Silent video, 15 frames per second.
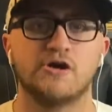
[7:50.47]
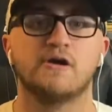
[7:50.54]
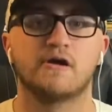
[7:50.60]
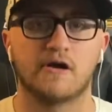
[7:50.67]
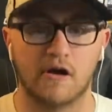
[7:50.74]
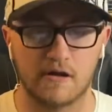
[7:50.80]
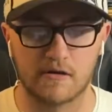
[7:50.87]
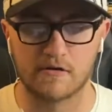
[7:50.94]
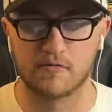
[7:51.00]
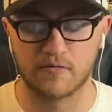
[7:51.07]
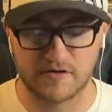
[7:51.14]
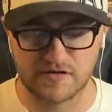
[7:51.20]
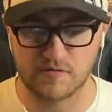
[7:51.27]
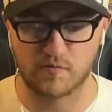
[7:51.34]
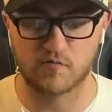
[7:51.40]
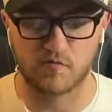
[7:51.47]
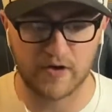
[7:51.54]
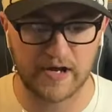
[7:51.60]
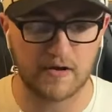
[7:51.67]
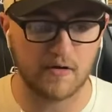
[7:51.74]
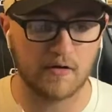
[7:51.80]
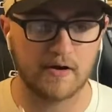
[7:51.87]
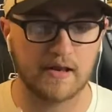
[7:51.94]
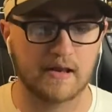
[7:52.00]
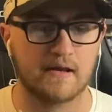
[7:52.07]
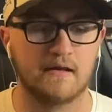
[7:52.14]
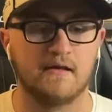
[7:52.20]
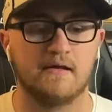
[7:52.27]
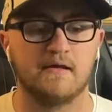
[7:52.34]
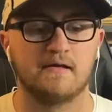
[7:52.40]
color with some red on it.
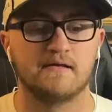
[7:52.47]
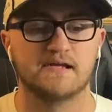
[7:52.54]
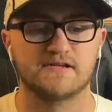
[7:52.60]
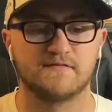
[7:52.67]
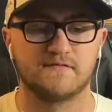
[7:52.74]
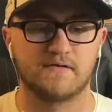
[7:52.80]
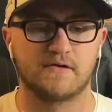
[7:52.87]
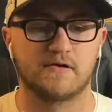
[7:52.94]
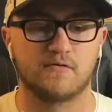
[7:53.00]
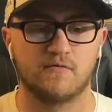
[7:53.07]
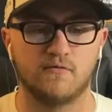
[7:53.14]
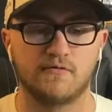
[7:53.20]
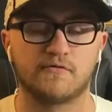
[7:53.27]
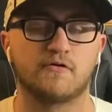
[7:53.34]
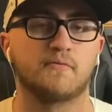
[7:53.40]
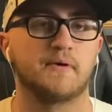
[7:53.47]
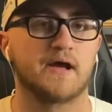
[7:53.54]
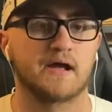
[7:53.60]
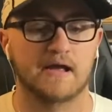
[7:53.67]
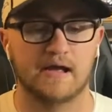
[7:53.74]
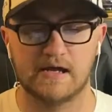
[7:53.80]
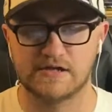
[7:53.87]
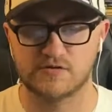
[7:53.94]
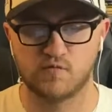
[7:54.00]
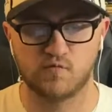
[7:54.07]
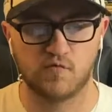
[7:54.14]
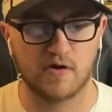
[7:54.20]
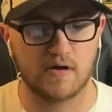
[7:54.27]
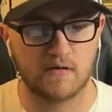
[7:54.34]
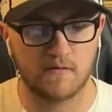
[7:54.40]
That's a very cool throwback as
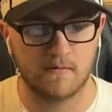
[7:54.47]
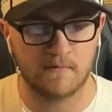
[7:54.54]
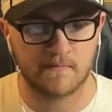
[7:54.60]
well.